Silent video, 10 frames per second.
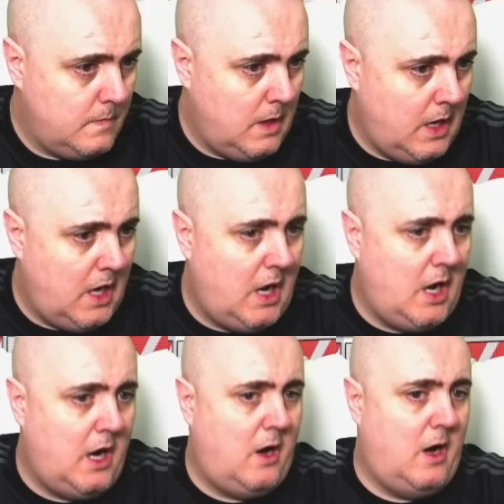
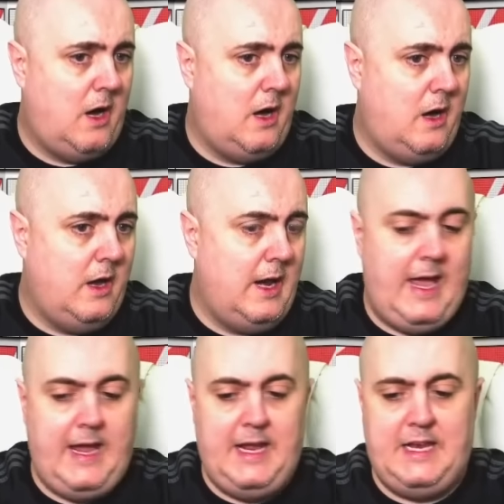Oh,
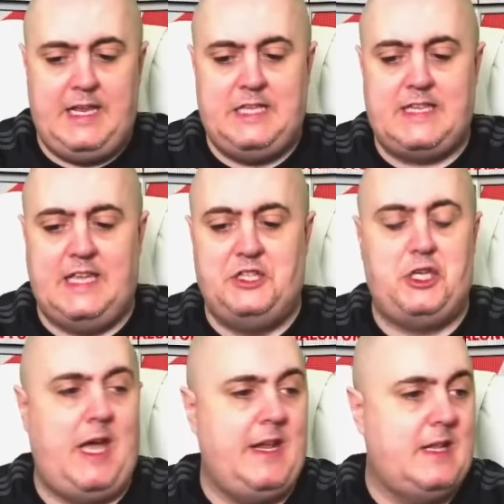ladies and
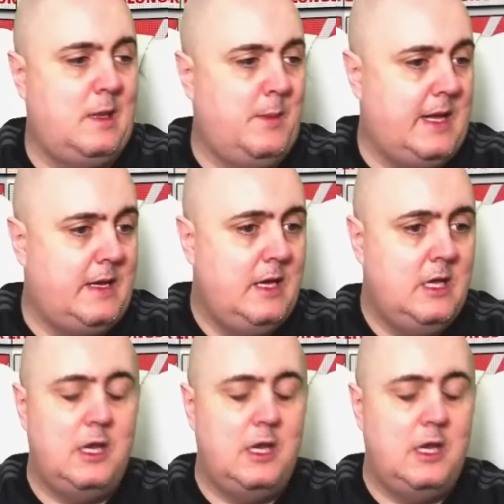gentlemen.